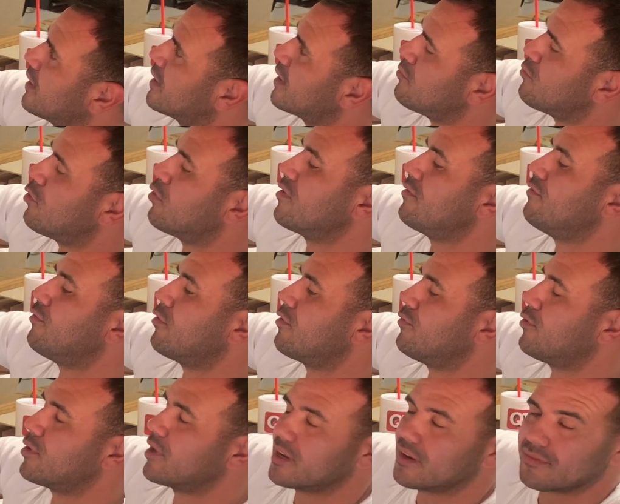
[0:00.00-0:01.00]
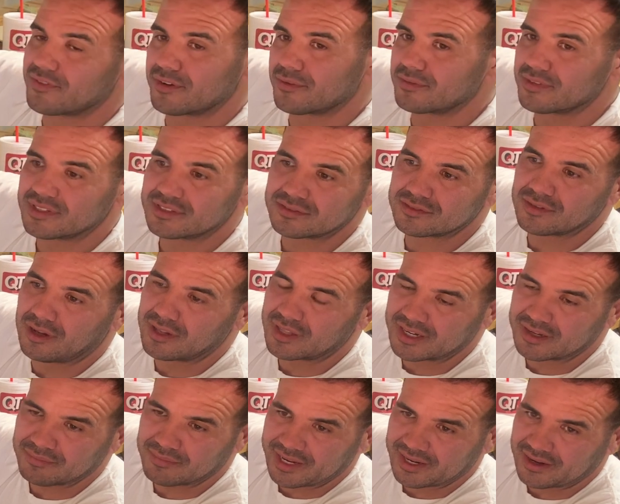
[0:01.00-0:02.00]
to get more than 440. If you're installing
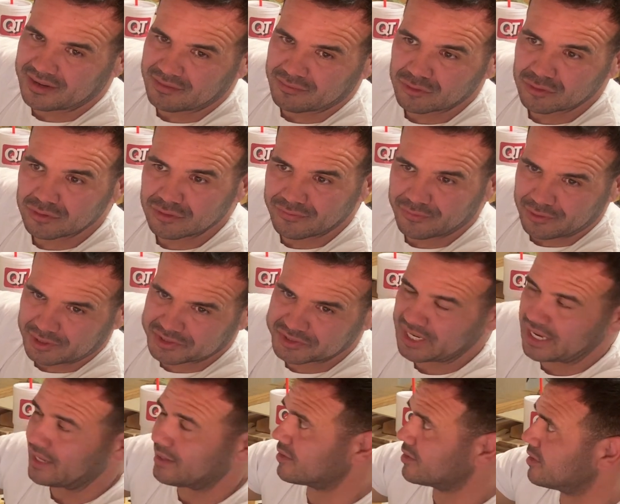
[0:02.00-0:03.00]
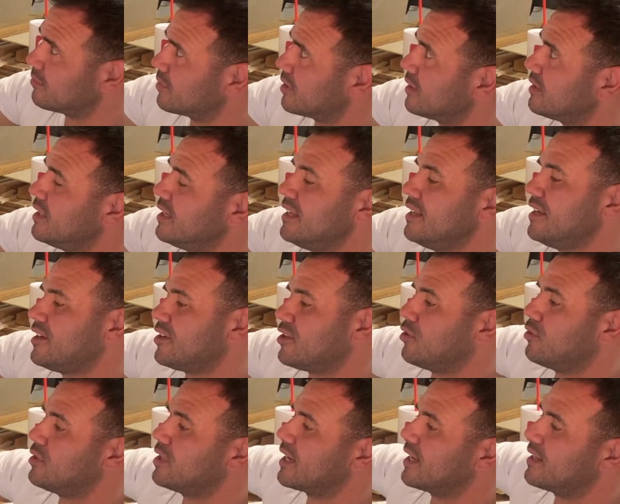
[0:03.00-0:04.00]
them like on a roof or a shed or something, you're
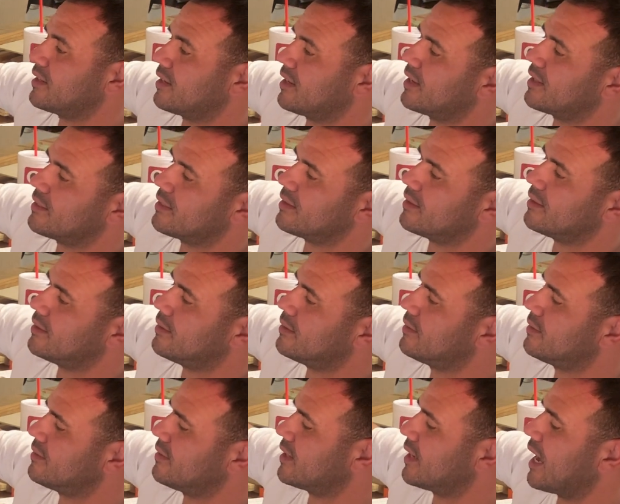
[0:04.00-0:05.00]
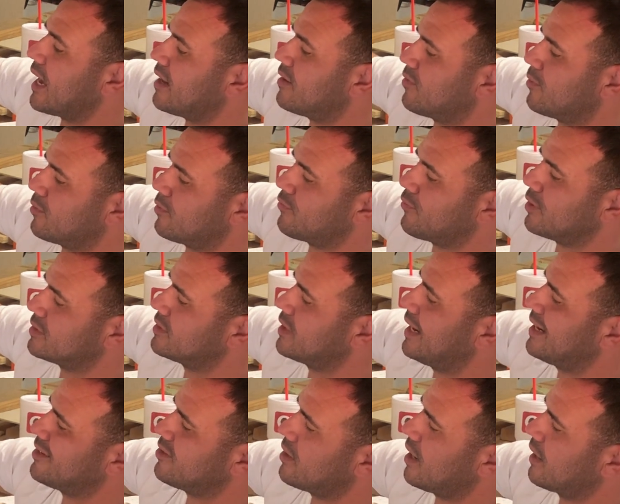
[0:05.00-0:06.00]
only going to get the gain from the front
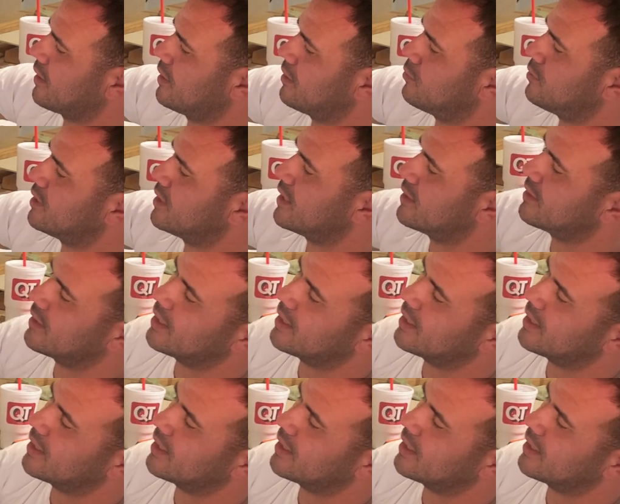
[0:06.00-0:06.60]
side. You're not going to really get the